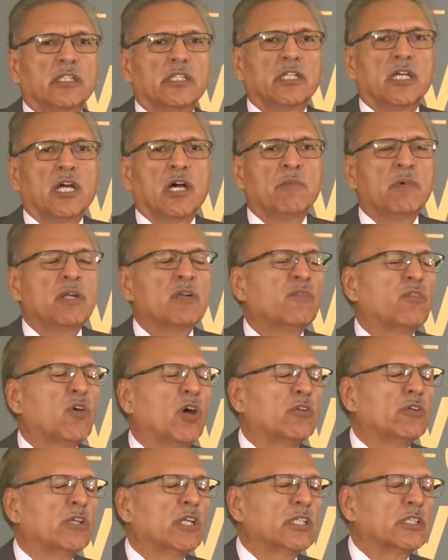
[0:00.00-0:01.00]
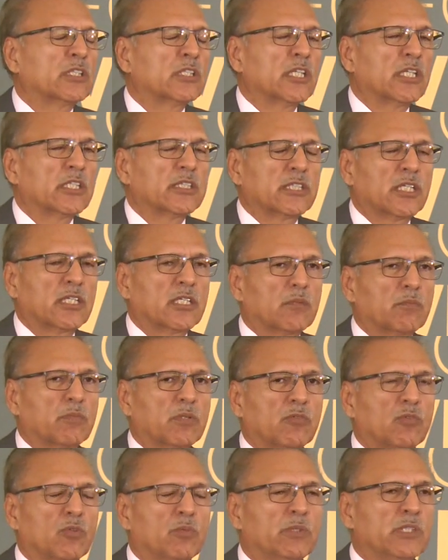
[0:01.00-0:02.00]
the Aman Foundation had set up
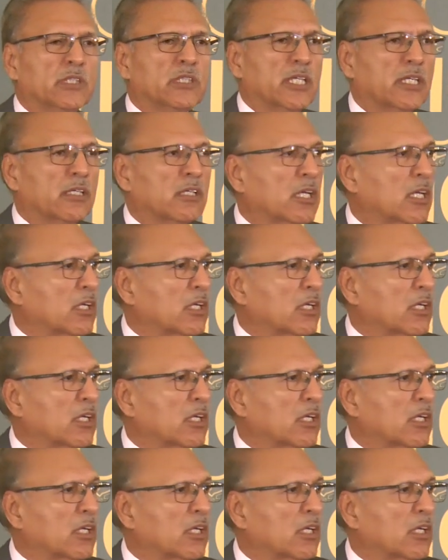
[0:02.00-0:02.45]
a woman's,